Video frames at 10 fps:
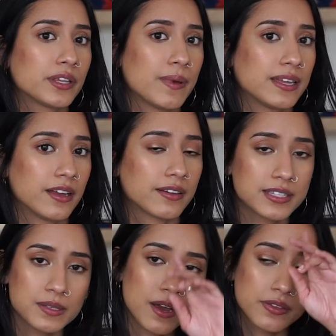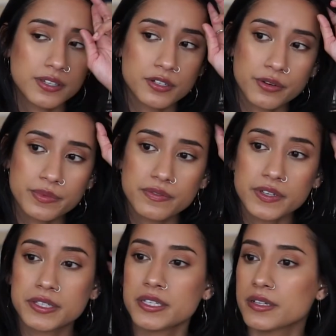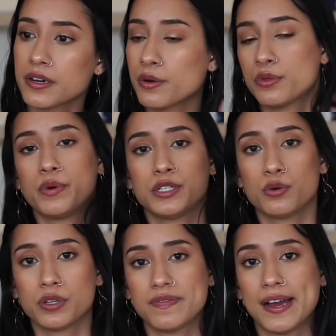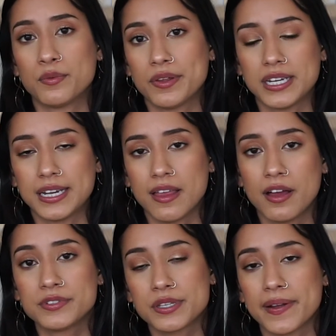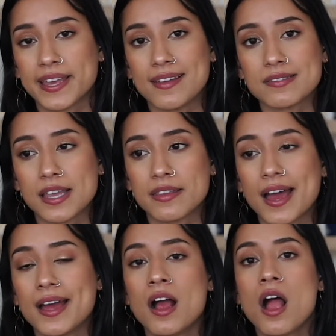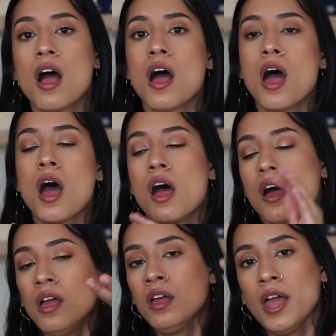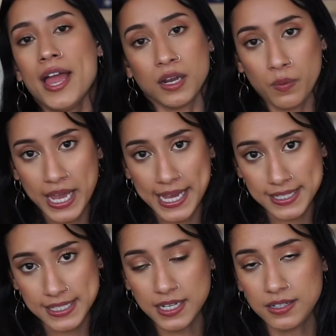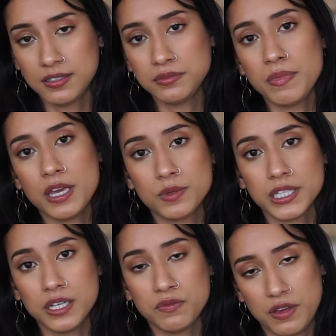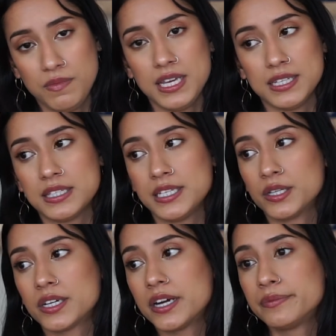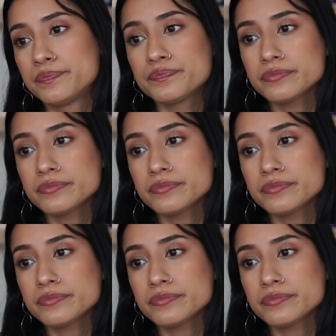really bad luck this month in terms of concealer, though I totally found one that I loved, so I can't say that. Anyways, Maybelline Fit Me concealer.